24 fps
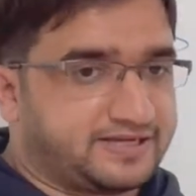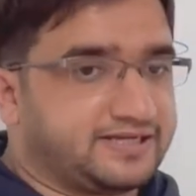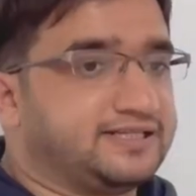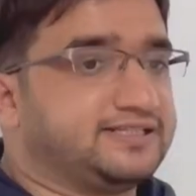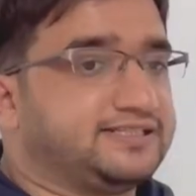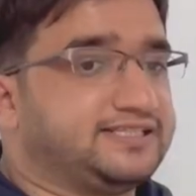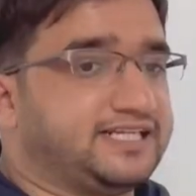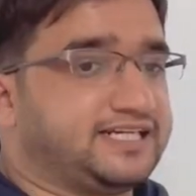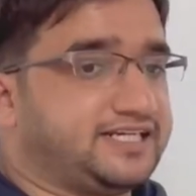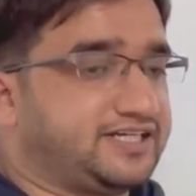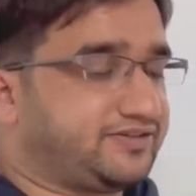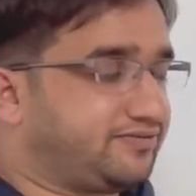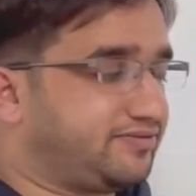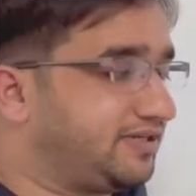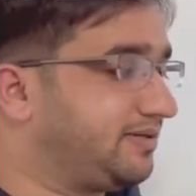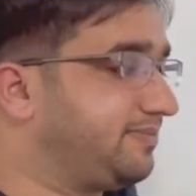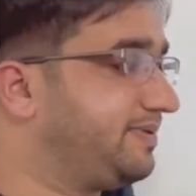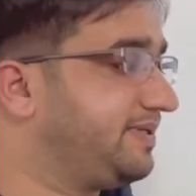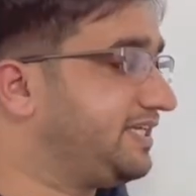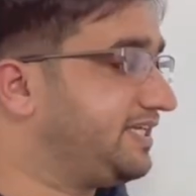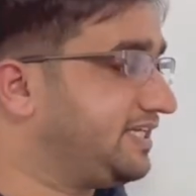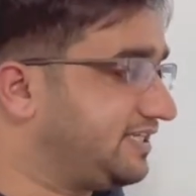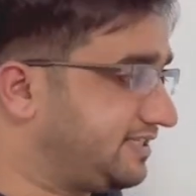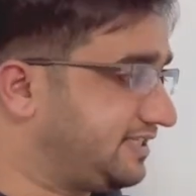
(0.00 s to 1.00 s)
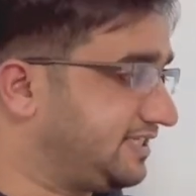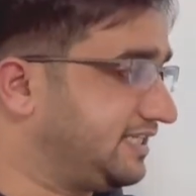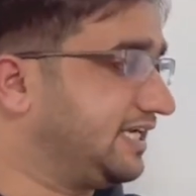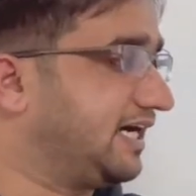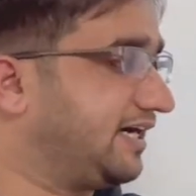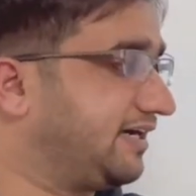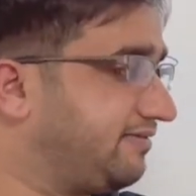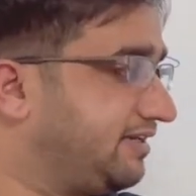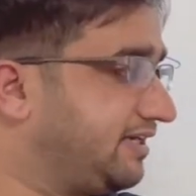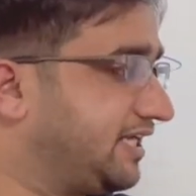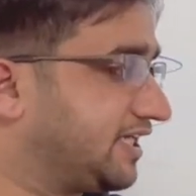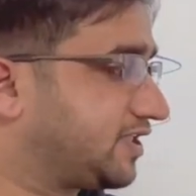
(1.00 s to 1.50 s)
then it will be easy. I
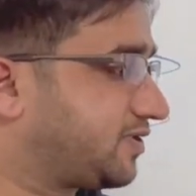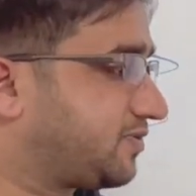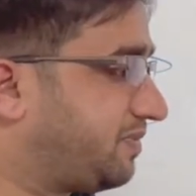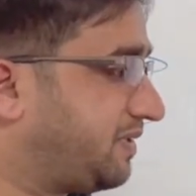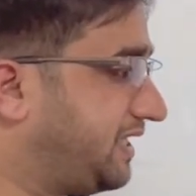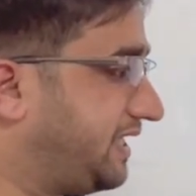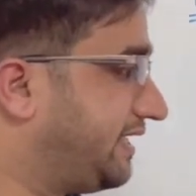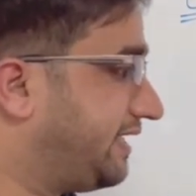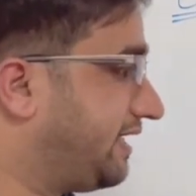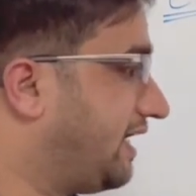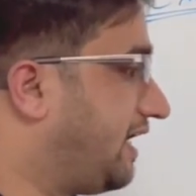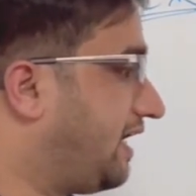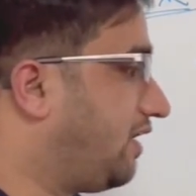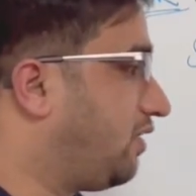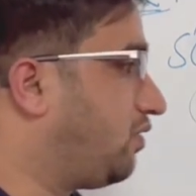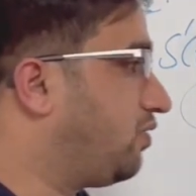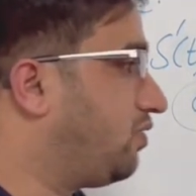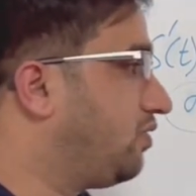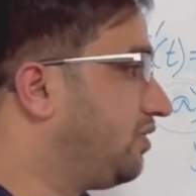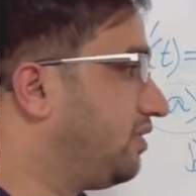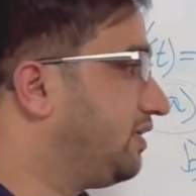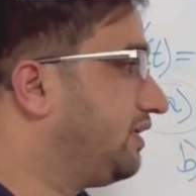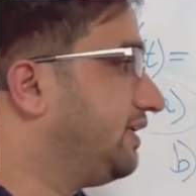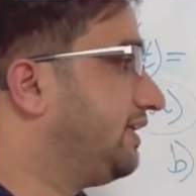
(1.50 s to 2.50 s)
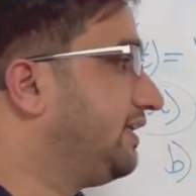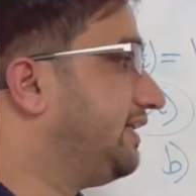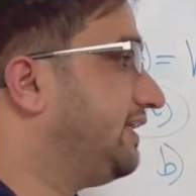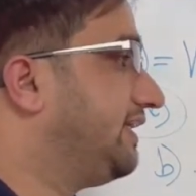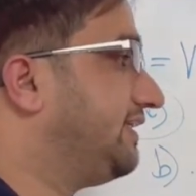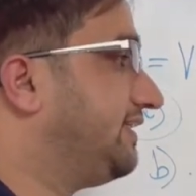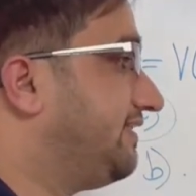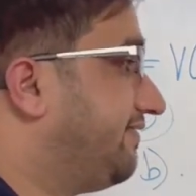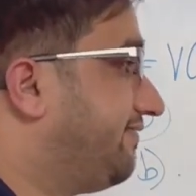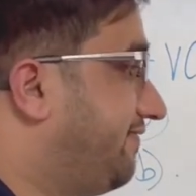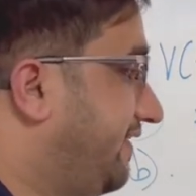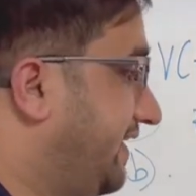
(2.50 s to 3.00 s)
will explain how
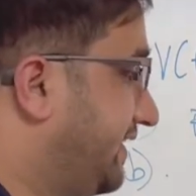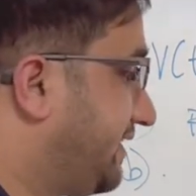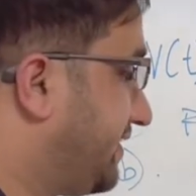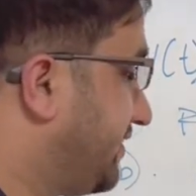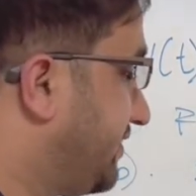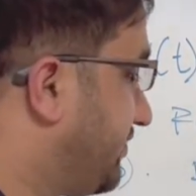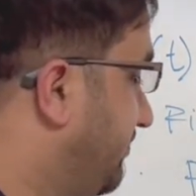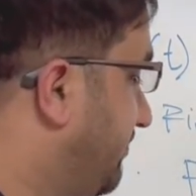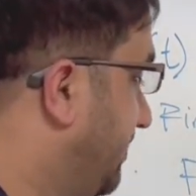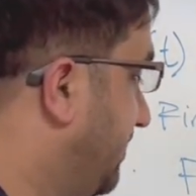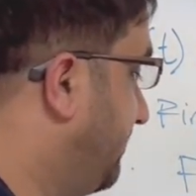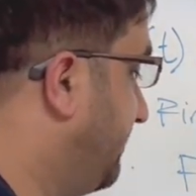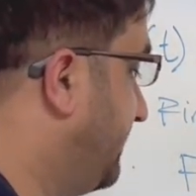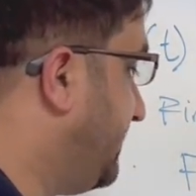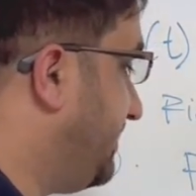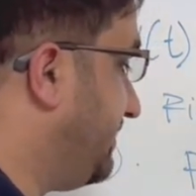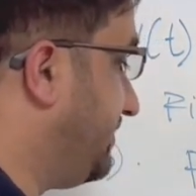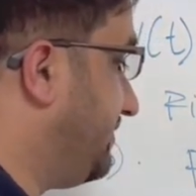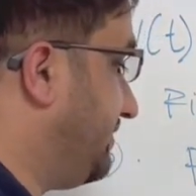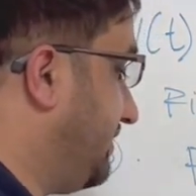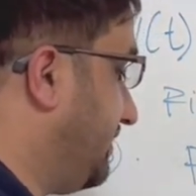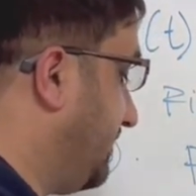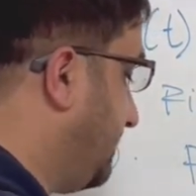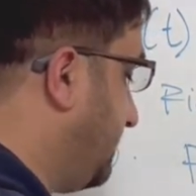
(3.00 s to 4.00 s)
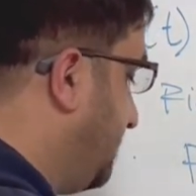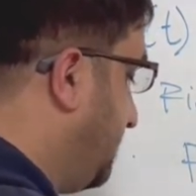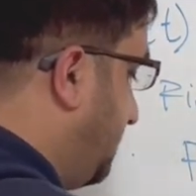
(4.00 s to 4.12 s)
the factors will be easy.